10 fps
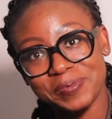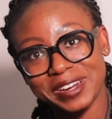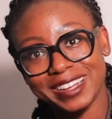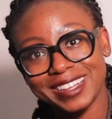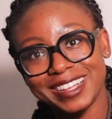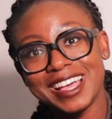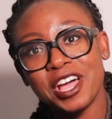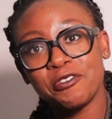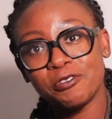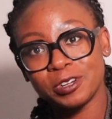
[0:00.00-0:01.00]
bring.
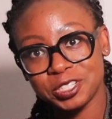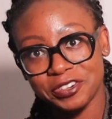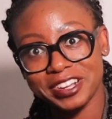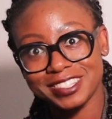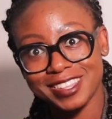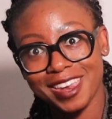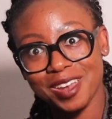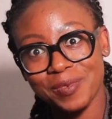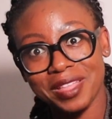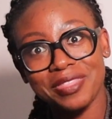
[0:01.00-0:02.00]
For sure
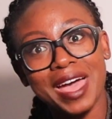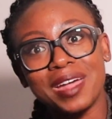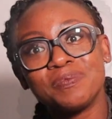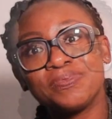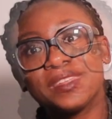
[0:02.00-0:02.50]
excited about that.